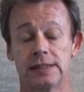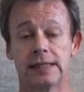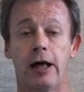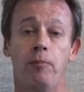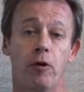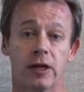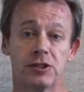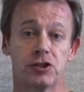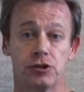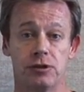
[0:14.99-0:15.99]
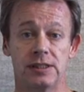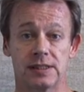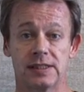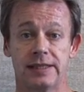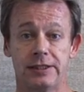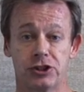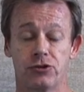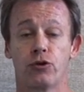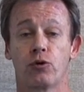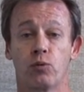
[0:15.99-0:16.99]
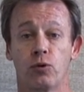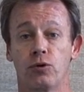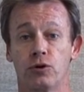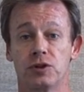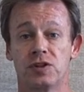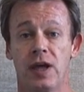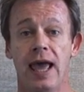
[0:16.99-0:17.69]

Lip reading: is help our students station their words,